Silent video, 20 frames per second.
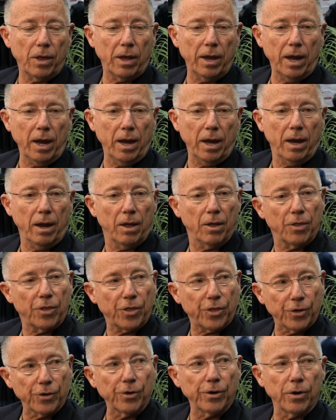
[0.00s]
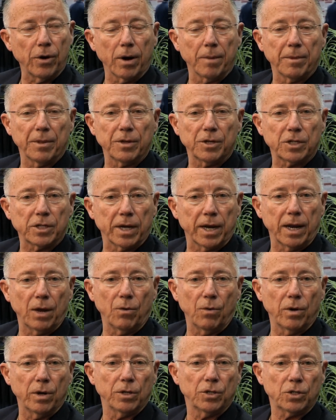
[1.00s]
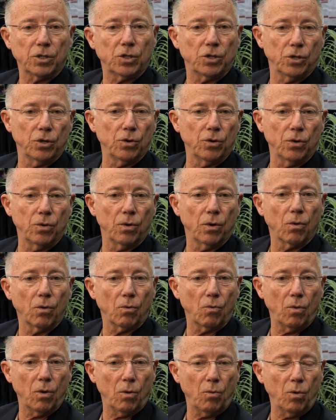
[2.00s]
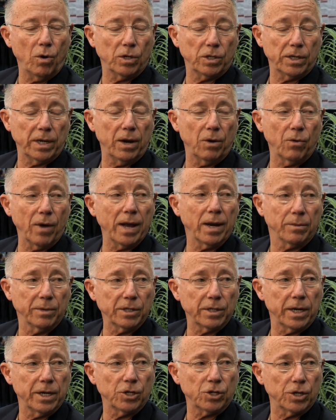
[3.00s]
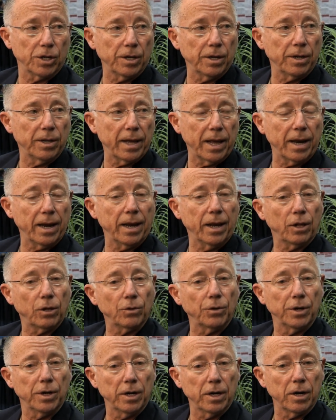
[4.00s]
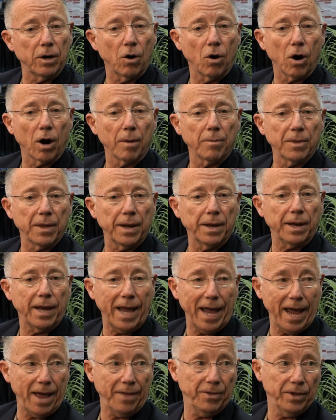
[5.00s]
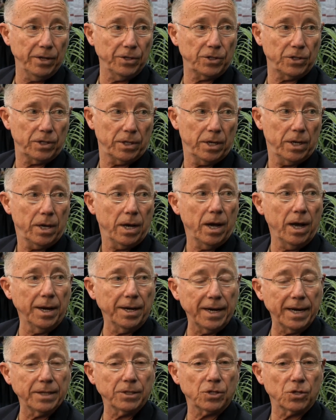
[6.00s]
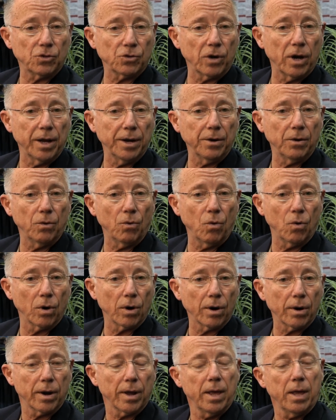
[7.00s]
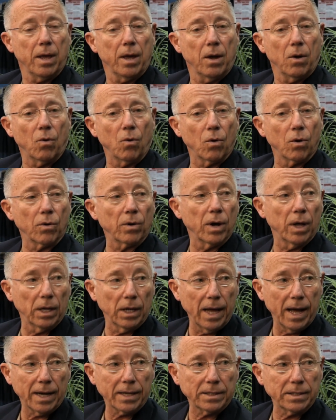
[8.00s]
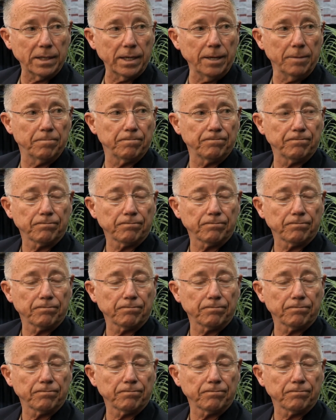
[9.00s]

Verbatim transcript: a third arm of the study was to was a randomization that included an arm that had this Nancitron or or Aloxi